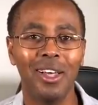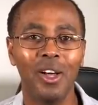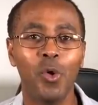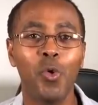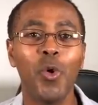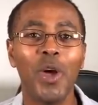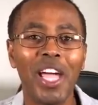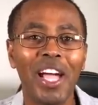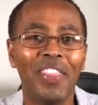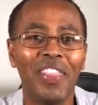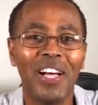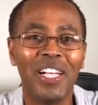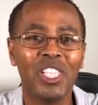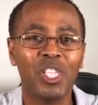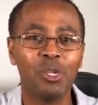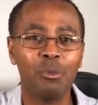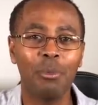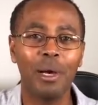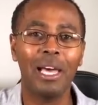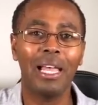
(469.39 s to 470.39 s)
Wear that
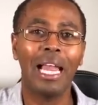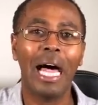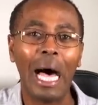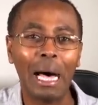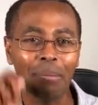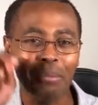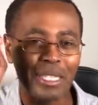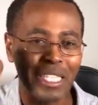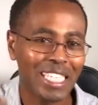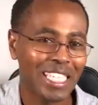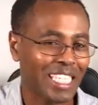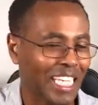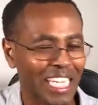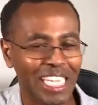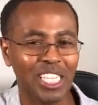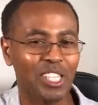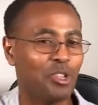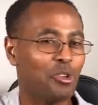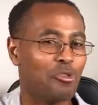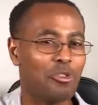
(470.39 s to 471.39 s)
smile. I'm
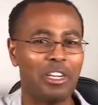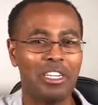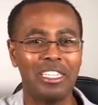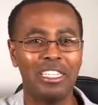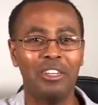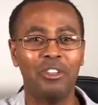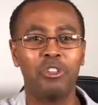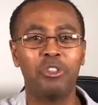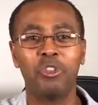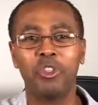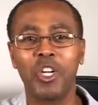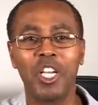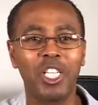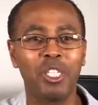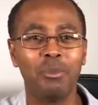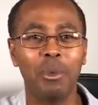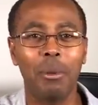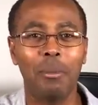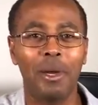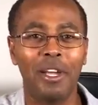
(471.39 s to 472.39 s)
telling you right now.
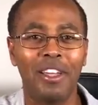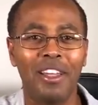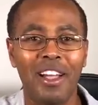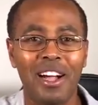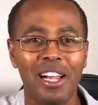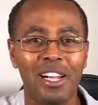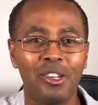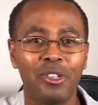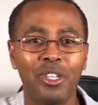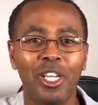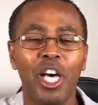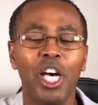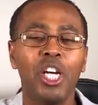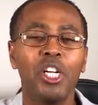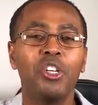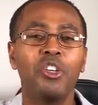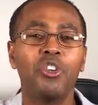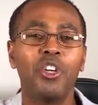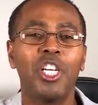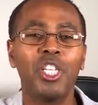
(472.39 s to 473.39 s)
Trust me, my girls.
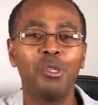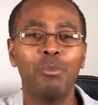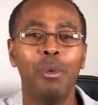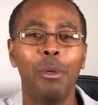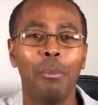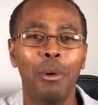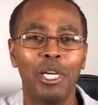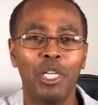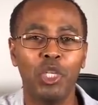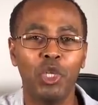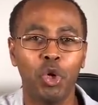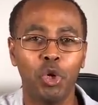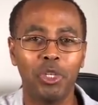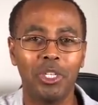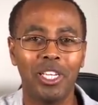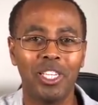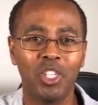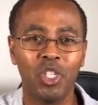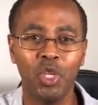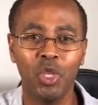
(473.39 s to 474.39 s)
Trust me, my
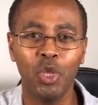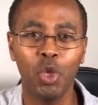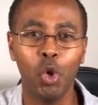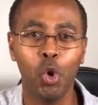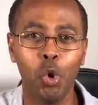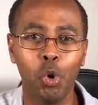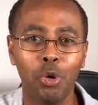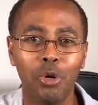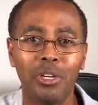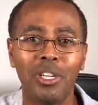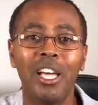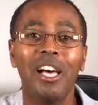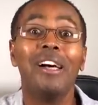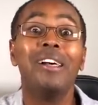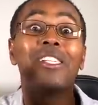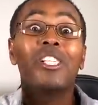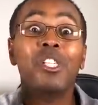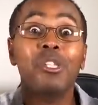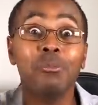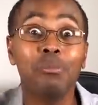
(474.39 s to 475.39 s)
daughters in the Lord.
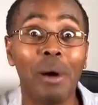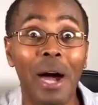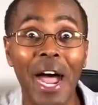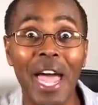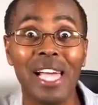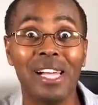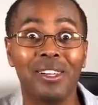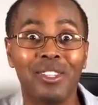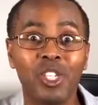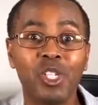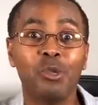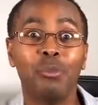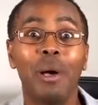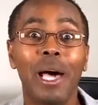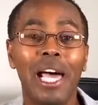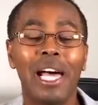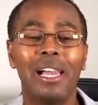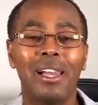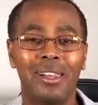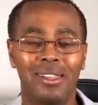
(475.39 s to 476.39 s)
Smile,
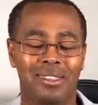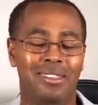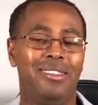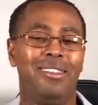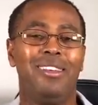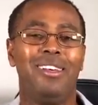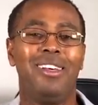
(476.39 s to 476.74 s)
smile.